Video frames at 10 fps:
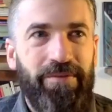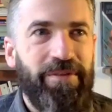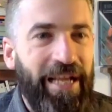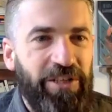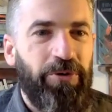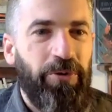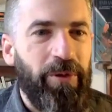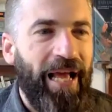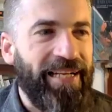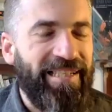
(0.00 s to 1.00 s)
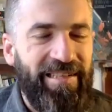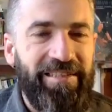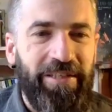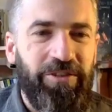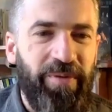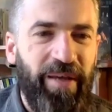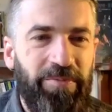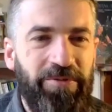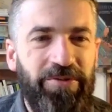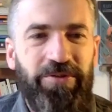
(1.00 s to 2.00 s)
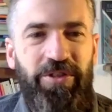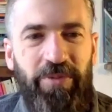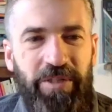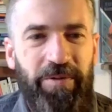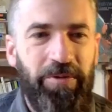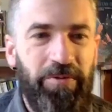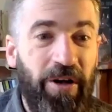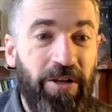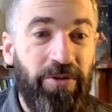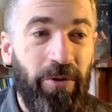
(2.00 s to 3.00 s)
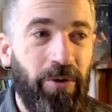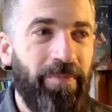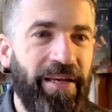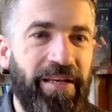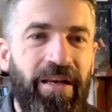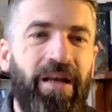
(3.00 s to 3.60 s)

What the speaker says: natural and exciting to be able to switch between words or make